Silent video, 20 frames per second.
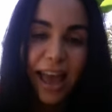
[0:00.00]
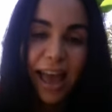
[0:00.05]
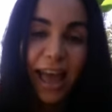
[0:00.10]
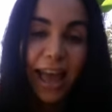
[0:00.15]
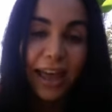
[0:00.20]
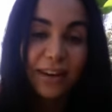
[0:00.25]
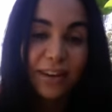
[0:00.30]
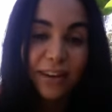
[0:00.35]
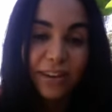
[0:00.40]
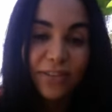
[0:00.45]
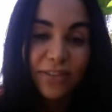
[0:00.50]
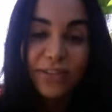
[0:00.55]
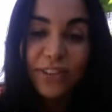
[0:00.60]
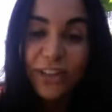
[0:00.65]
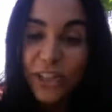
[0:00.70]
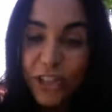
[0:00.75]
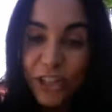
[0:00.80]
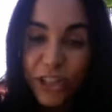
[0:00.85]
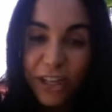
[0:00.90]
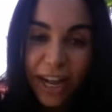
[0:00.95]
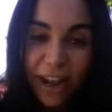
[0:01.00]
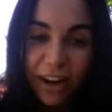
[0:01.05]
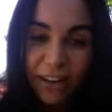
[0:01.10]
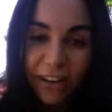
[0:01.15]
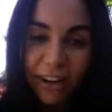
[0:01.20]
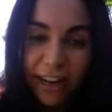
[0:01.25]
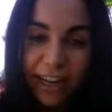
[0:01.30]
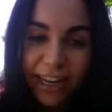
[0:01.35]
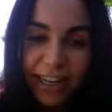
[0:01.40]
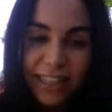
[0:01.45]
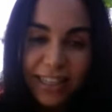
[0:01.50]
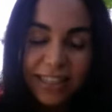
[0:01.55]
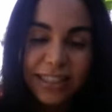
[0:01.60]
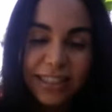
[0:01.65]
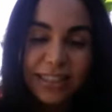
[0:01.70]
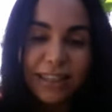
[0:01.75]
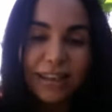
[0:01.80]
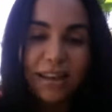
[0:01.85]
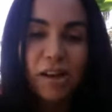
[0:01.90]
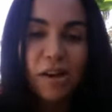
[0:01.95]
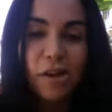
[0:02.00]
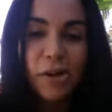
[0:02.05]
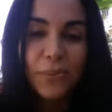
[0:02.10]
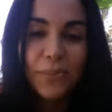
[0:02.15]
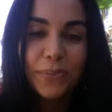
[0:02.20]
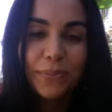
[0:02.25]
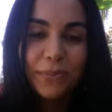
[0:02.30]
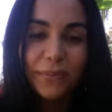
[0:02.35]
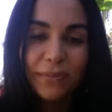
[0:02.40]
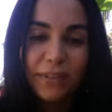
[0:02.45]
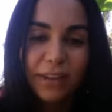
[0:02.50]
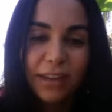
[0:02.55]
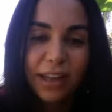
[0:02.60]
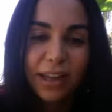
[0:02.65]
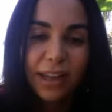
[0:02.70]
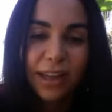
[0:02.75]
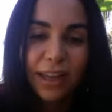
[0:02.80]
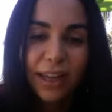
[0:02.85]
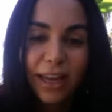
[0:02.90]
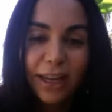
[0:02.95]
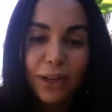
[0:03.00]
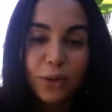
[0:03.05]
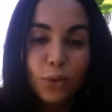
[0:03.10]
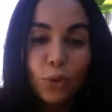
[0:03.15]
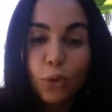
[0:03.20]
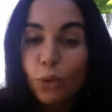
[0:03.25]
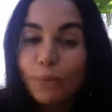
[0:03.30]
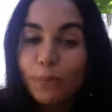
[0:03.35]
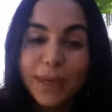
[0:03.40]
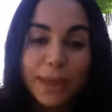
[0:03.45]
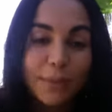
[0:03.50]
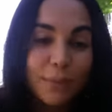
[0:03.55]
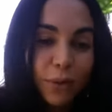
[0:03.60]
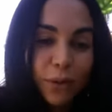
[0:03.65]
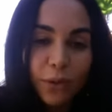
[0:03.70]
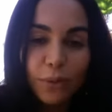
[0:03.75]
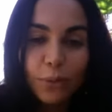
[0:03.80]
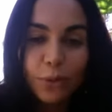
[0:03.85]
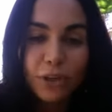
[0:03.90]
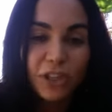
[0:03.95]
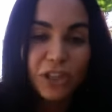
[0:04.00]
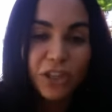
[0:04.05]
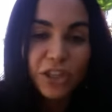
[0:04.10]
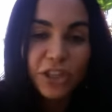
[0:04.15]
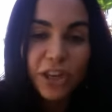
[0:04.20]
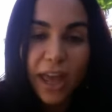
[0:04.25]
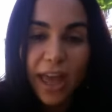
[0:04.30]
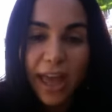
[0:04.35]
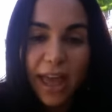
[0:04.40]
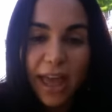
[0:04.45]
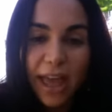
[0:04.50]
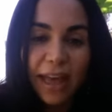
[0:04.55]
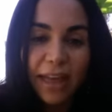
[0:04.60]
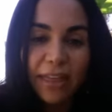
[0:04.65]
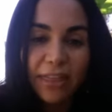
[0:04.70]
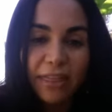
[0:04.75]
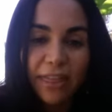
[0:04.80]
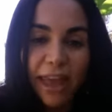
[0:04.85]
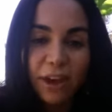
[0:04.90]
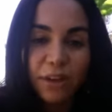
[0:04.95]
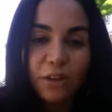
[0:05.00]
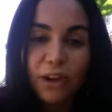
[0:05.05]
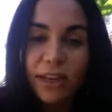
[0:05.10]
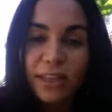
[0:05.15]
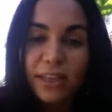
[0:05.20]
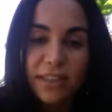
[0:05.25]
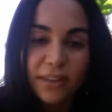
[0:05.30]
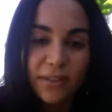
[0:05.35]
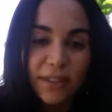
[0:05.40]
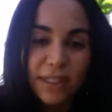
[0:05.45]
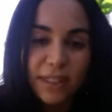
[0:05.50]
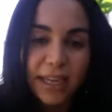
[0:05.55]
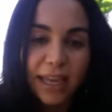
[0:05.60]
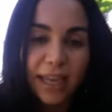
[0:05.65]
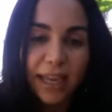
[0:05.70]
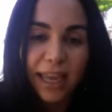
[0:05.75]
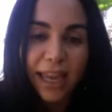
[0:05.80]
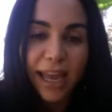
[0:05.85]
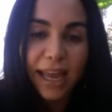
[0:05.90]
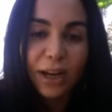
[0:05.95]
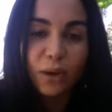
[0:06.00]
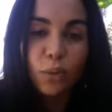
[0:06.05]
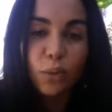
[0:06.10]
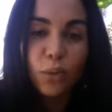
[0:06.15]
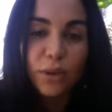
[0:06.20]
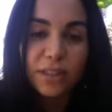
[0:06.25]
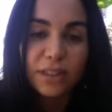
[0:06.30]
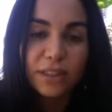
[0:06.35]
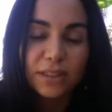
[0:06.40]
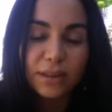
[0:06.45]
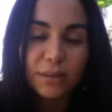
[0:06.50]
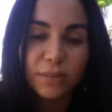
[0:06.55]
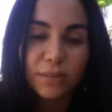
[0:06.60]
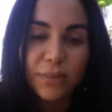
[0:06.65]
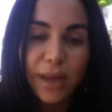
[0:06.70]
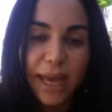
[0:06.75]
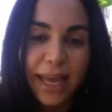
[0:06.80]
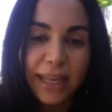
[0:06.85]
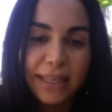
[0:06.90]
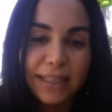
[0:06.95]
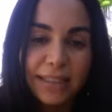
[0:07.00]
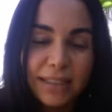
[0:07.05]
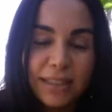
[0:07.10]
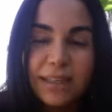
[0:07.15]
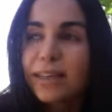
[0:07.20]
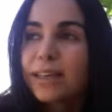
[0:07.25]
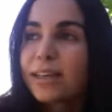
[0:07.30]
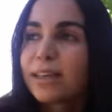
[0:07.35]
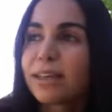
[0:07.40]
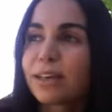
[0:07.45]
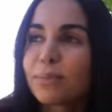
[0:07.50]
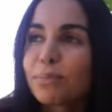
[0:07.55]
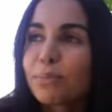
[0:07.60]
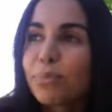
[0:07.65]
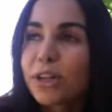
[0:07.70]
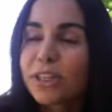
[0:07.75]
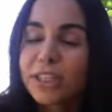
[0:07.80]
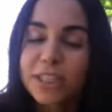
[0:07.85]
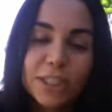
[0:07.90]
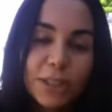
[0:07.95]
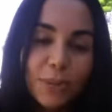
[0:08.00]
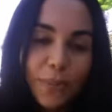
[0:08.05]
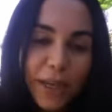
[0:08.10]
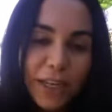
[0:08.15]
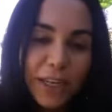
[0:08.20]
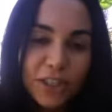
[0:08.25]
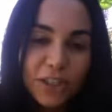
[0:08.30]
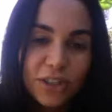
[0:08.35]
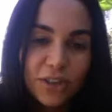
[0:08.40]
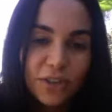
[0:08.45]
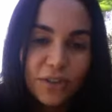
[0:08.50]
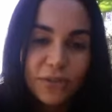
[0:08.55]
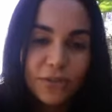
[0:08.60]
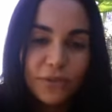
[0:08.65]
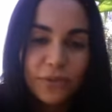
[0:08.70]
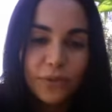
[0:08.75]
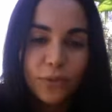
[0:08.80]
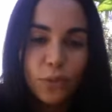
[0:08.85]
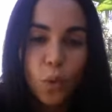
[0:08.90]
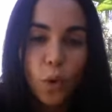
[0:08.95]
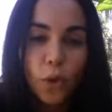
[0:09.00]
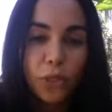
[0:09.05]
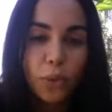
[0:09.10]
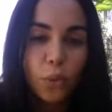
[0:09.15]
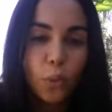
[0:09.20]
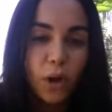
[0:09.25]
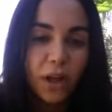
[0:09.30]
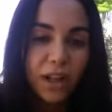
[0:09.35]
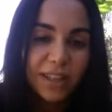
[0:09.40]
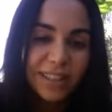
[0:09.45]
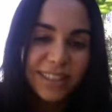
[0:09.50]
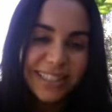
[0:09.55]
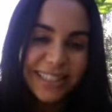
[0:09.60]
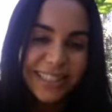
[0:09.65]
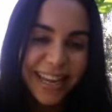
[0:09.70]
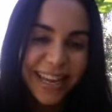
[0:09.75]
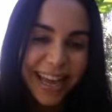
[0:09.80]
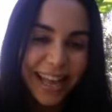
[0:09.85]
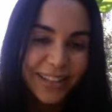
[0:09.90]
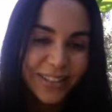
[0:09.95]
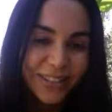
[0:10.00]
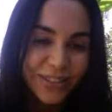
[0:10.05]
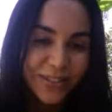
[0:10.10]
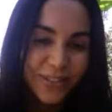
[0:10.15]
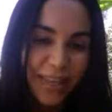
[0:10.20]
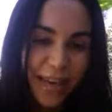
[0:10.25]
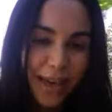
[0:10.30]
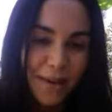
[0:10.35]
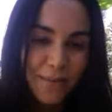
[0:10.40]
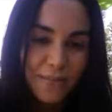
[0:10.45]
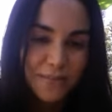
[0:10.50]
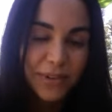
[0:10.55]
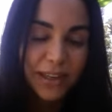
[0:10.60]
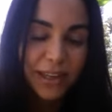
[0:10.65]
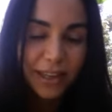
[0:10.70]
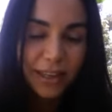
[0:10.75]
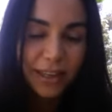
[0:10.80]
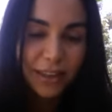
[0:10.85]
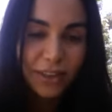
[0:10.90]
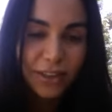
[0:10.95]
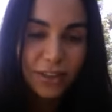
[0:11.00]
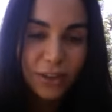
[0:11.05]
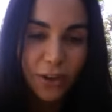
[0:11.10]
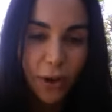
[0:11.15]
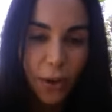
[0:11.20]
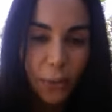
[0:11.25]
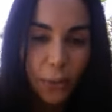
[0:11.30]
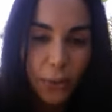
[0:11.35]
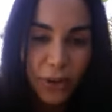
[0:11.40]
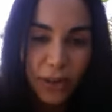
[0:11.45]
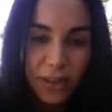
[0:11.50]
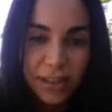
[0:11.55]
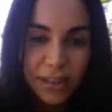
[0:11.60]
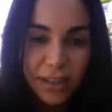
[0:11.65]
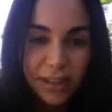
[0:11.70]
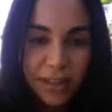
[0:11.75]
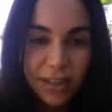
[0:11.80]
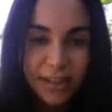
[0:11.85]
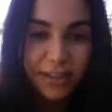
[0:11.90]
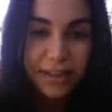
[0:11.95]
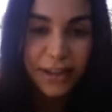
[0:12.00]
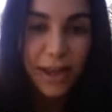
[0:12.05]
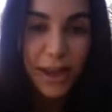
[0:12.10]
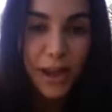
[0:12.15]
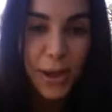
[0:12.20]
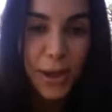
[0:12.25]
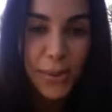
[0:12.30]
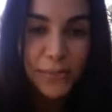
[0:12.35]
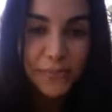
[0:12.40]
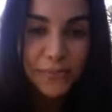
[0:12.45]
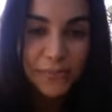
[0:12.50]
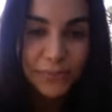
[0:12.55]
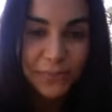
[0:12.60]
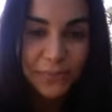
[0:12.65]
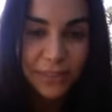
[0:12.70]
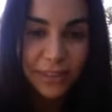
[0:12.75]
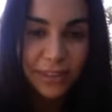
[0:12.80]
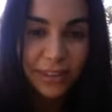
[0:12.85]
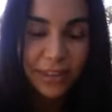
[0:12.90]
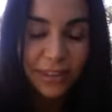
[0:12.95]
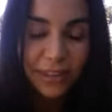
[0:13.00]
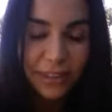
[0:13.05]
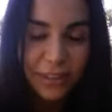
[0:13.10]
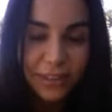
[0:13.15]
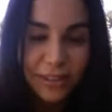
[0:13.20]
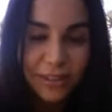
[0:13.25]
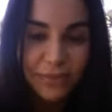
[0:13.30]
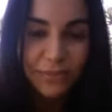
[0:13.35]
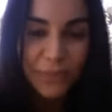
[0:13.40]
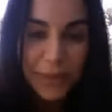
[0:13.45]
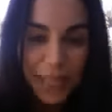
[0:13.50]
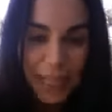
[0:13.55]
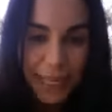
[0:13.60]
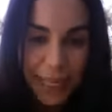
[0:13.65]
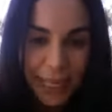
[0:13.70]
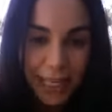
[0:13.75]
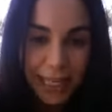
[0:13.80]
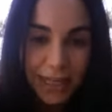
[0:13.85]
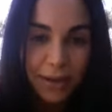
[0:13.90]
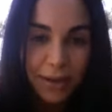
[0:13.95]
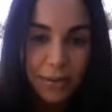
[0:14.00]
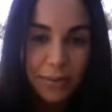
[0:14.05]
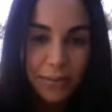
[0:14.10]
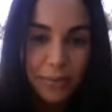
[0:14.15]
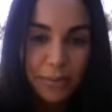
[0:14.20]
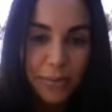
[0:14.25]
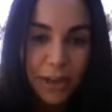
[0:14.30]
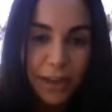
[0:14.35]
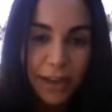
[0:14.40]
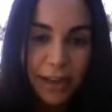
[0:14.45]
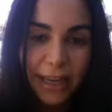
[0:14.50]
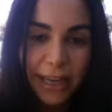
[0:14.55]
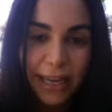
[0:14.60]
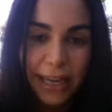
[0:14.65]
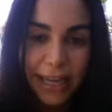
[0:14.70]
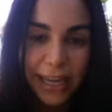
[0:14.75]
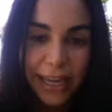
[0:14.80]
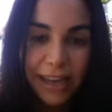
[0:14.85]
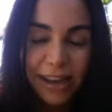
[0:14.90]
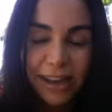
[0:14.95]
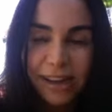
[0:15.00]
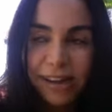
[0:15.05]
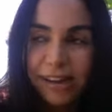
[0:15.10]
and visionaries and all people that want to share their creativity and wisdom and participation of what the world entails for them. So I wanted to begin my